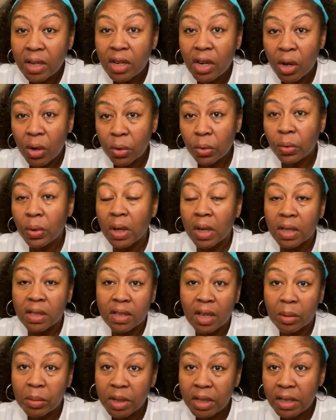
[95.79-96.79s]
know
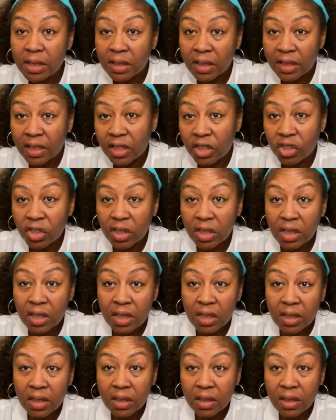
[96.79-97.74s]
some of these attention